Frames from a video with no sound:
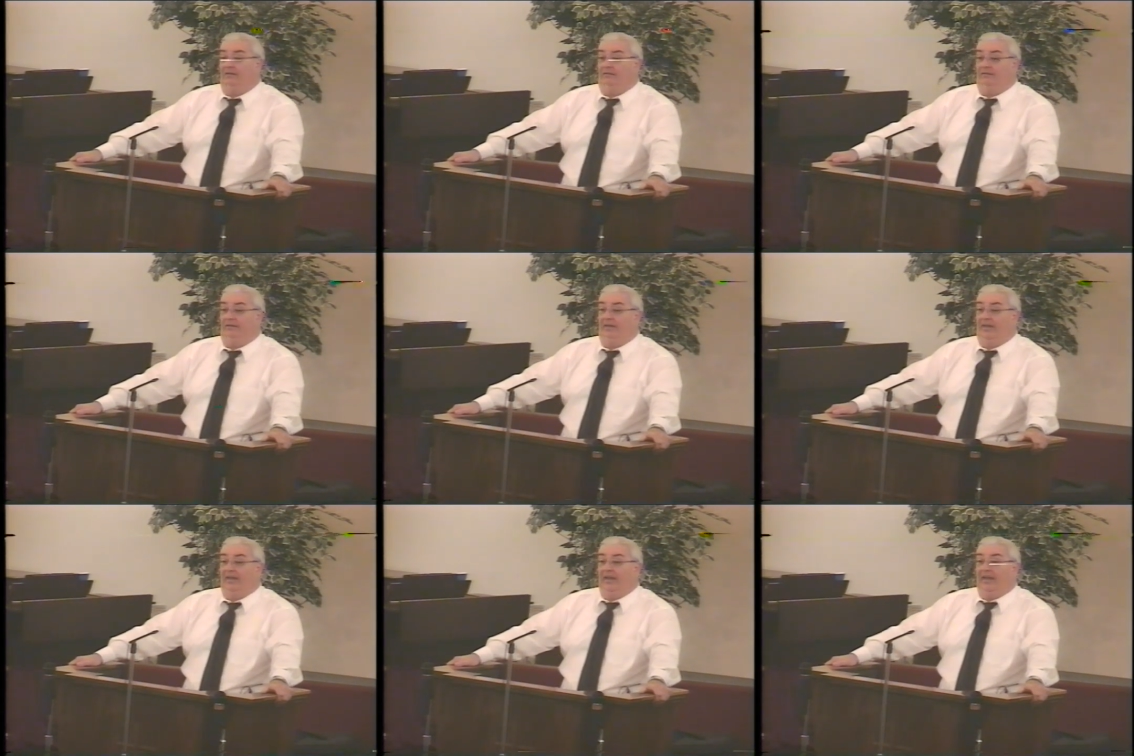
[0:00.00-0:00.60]

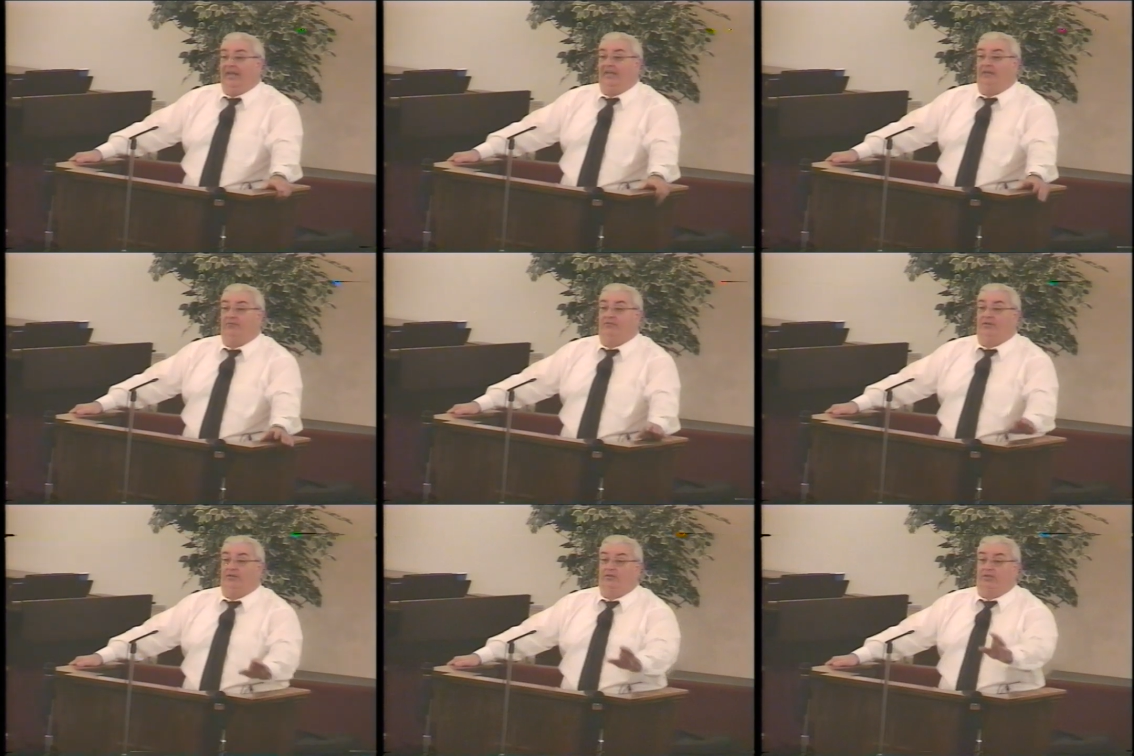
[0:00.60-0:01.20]
and
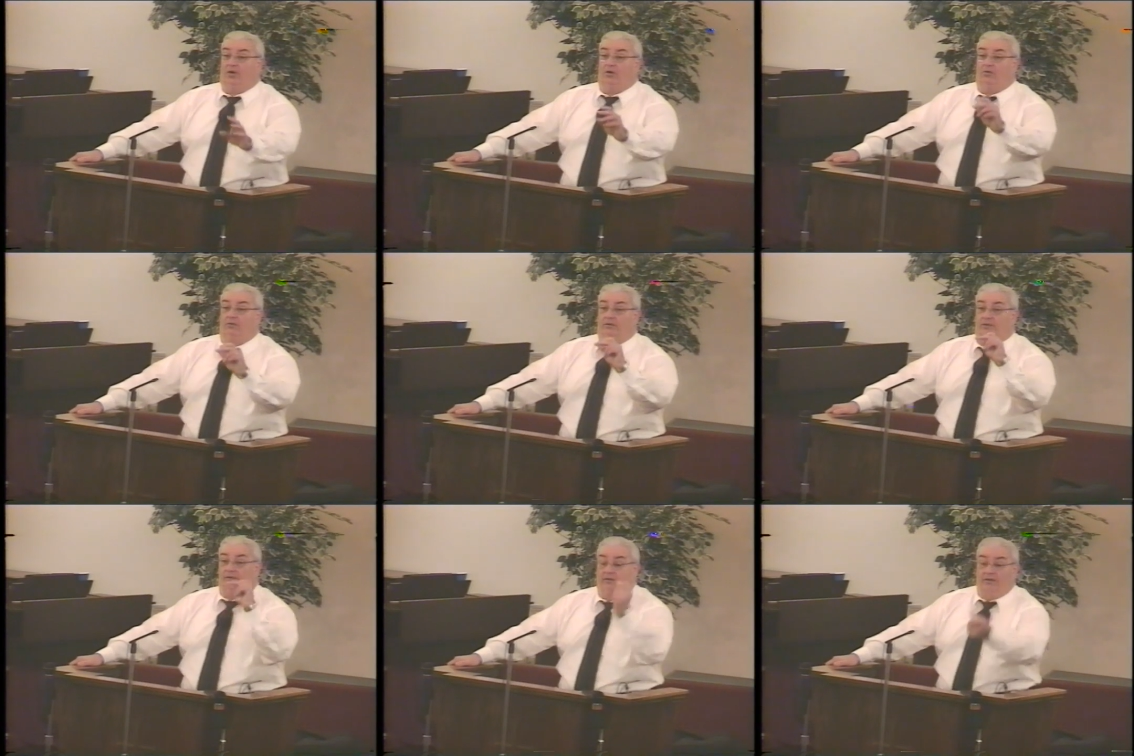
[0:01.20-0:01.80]
if you
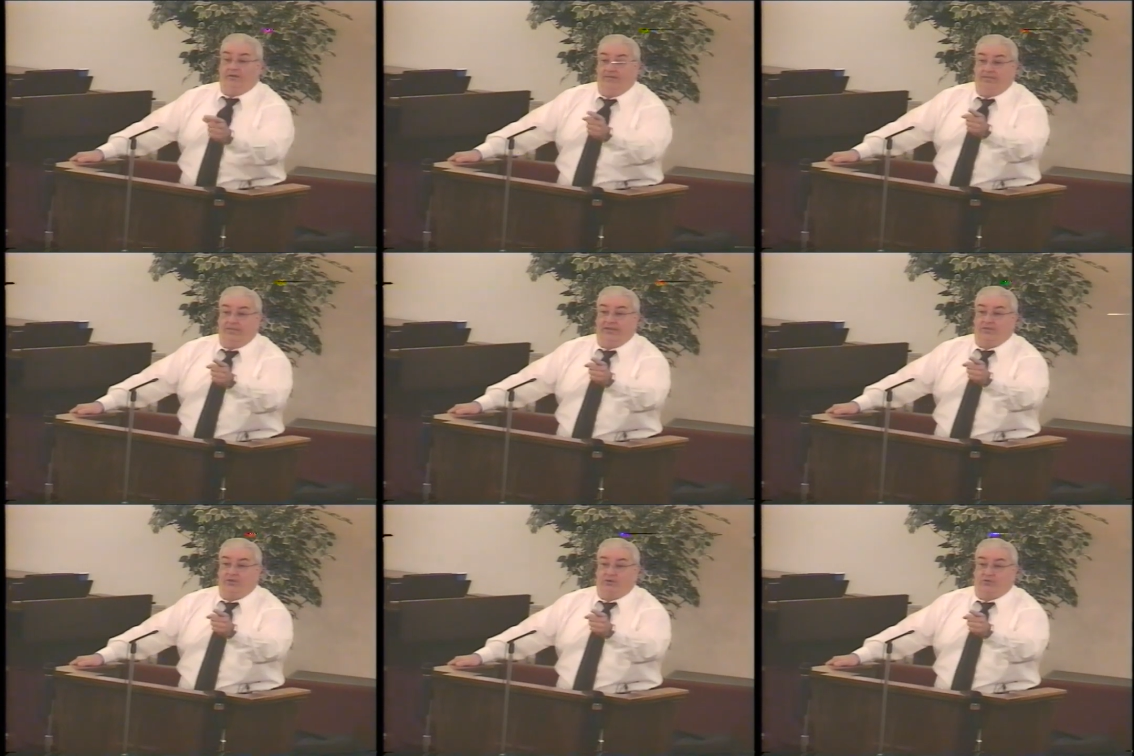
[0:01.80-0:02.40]
don't,
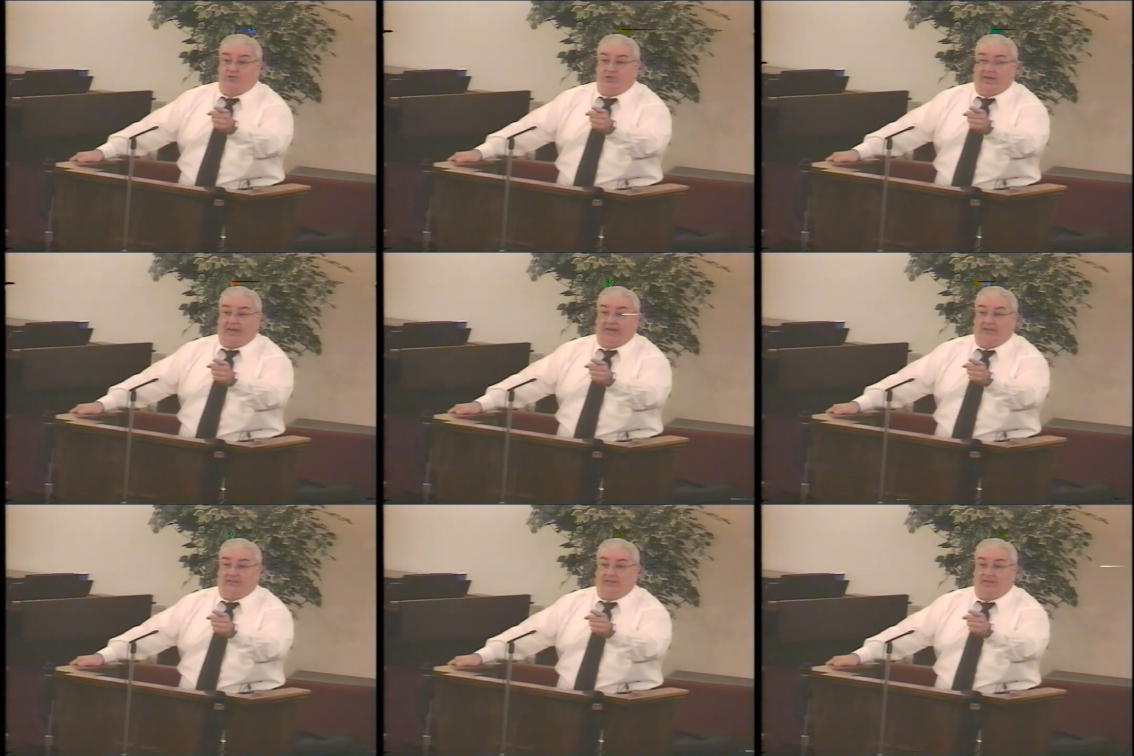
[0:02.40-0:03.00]
then you're
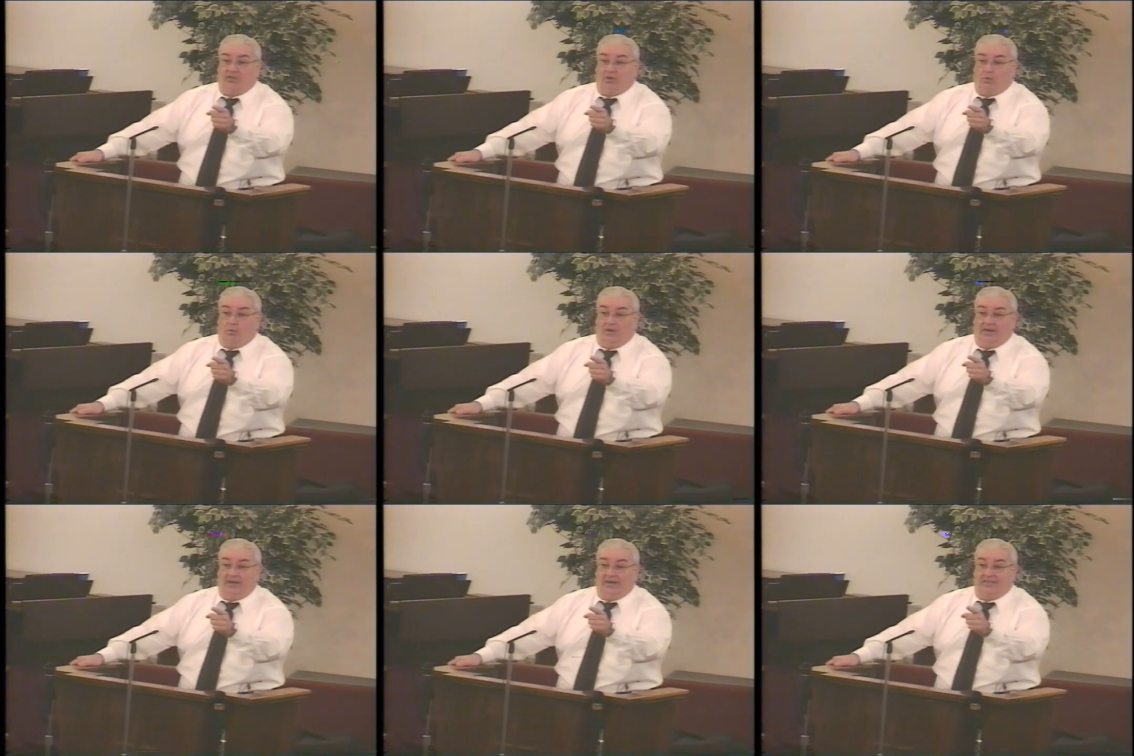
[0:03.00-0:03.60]
checked and you're
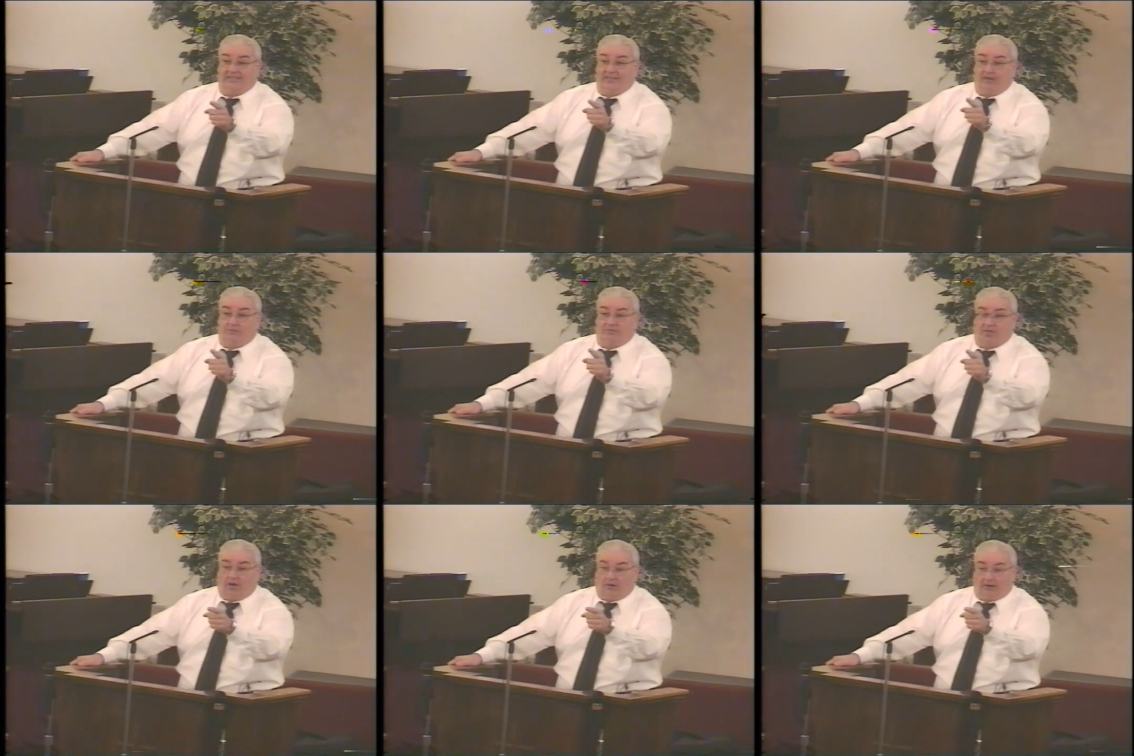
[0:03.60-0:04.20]
willing to say, I'm
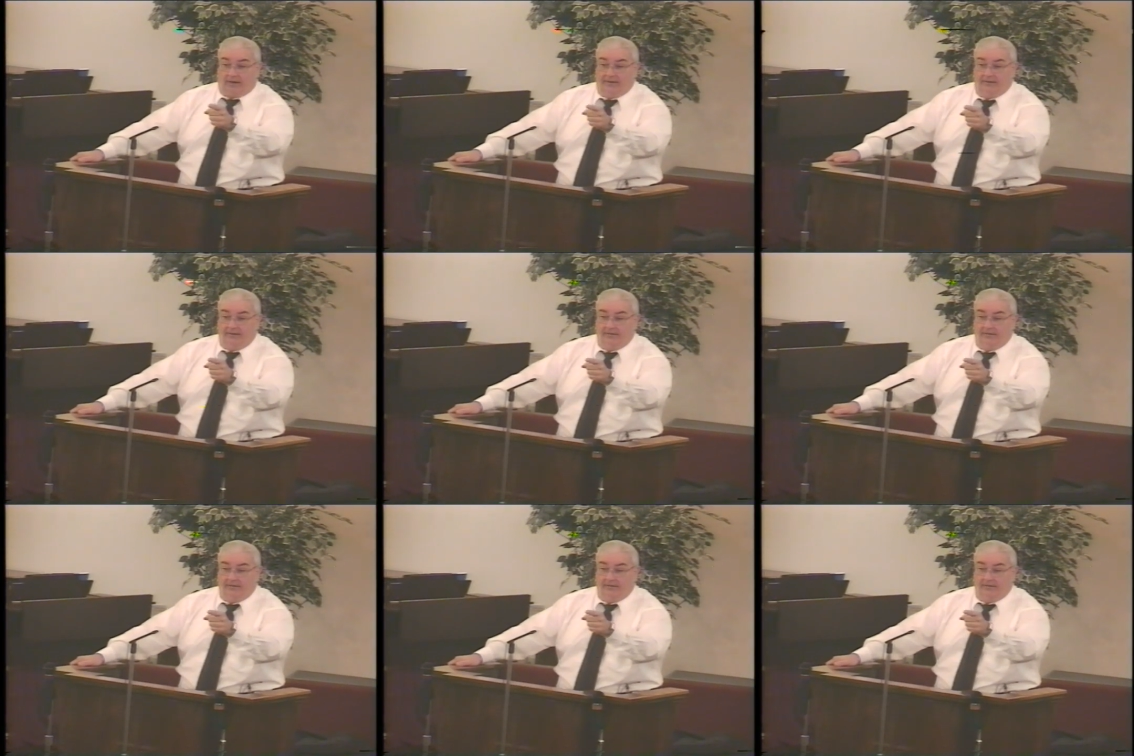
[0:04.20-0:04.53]
sorry.